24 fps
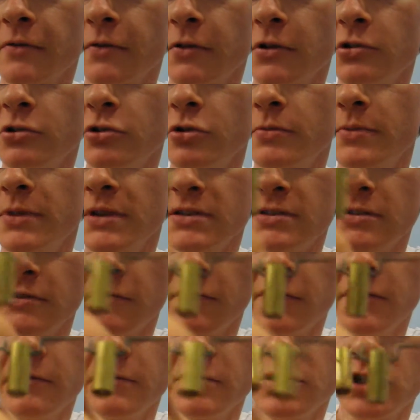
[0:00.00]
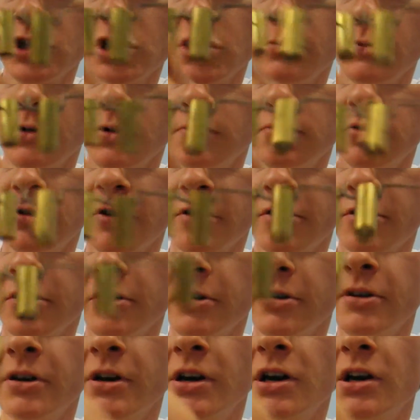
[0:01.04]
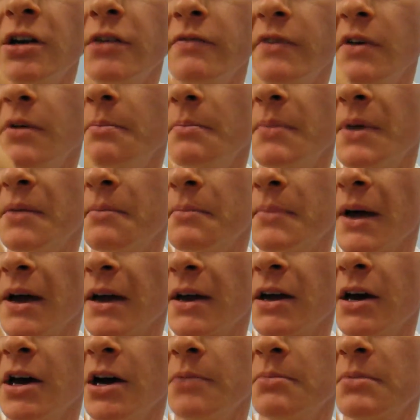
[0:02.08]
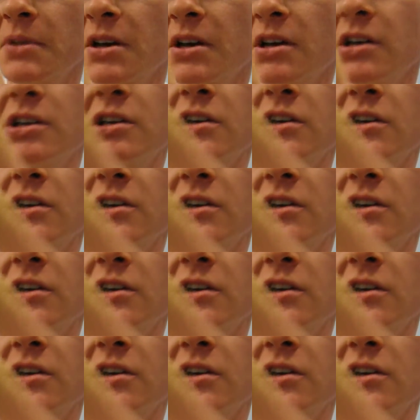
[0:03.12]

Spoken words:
for a little bit to fit the terminal block on, then bend back up.